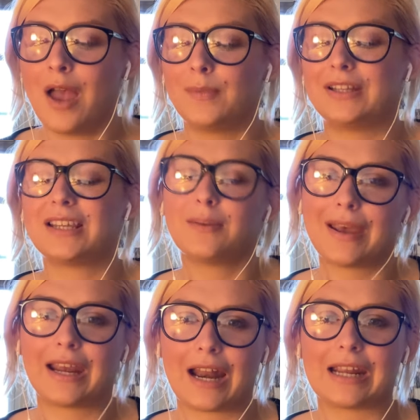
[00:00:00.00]
But it doesn't
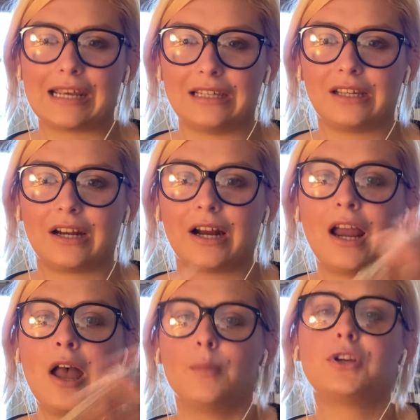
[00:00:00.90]
make it any easier.
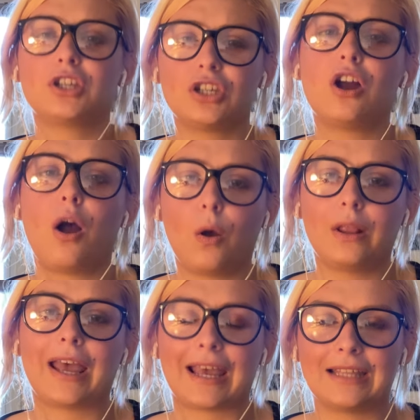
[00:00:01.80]
But just know,
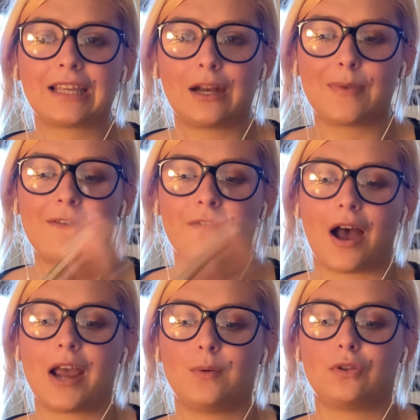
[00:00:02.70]
like, it's going to be
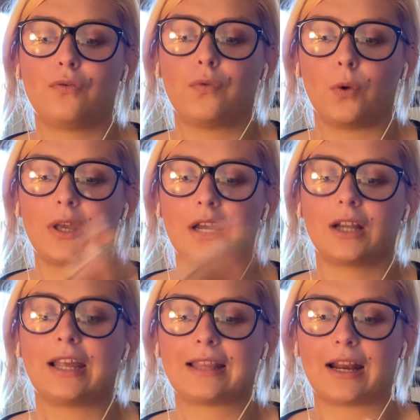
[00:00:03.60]
fine with the Fool
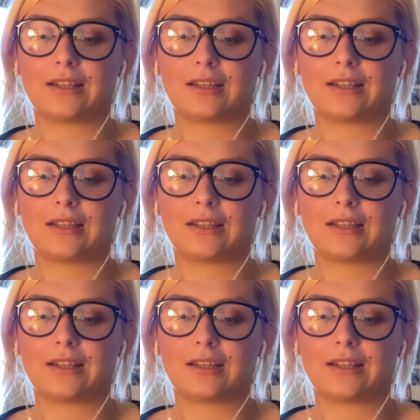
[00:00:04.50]
here. Like, that is a